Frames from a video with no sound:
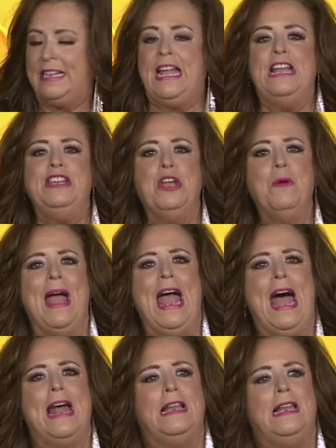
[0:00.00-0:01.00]
Can you
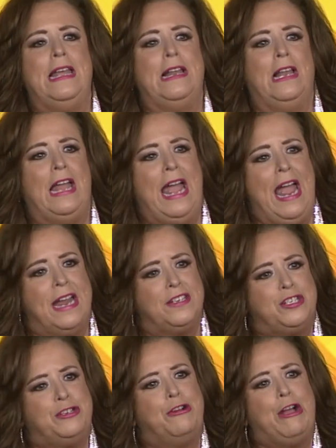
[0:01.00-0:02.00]
add a little
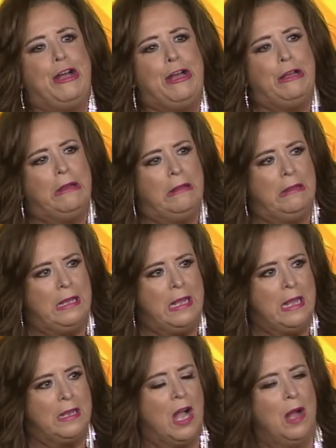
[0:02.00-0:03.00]
extra?
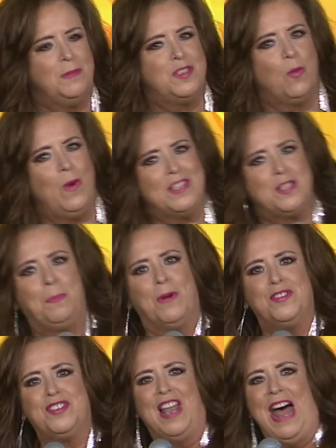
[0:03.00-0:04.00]
comes a
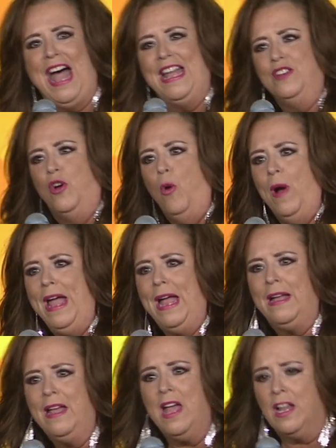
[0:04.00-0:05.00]
whisper, sliding
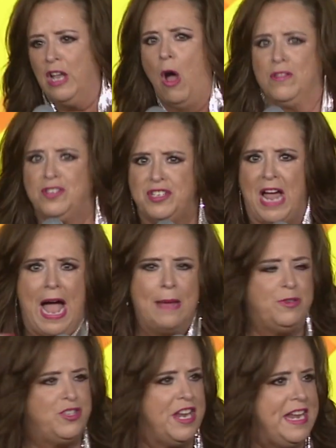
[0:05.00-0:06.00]
quick. Lost
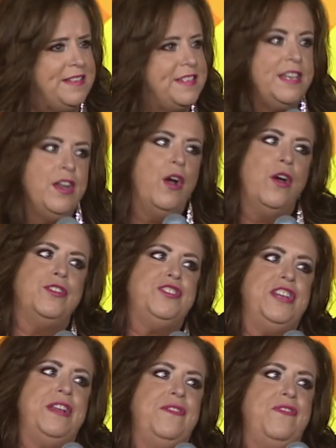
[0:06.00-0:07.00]
time sheets and
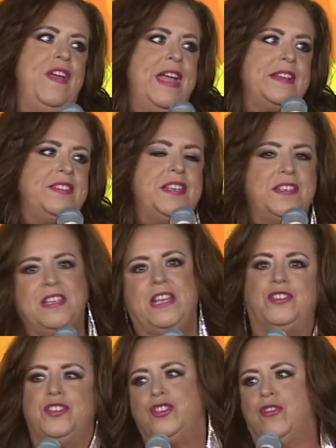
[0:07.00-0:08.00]
urgent fixes,
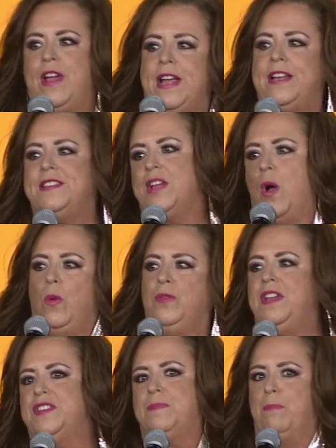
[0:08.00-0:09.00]
each trick as
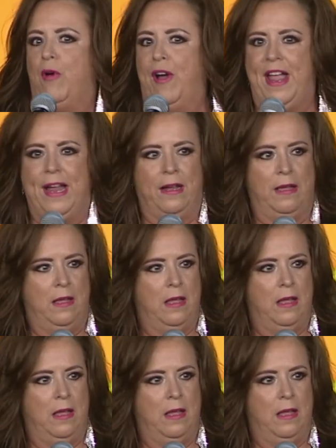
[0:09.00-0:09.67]
old as brick.